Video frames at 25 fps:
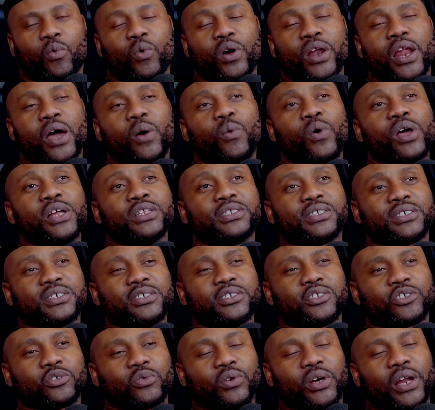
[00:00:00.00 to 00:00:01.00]
I went
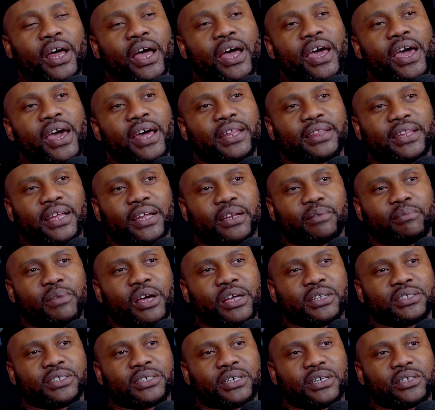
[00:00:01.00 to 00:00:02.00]
into it, I had that
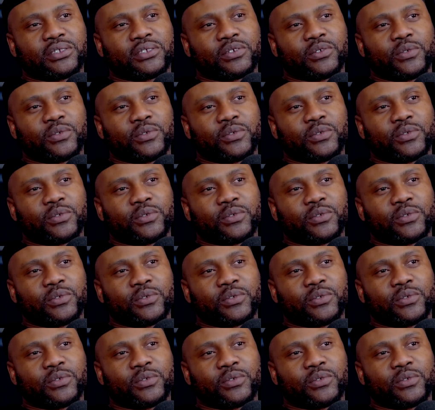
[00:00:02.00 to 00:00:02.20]
mindset.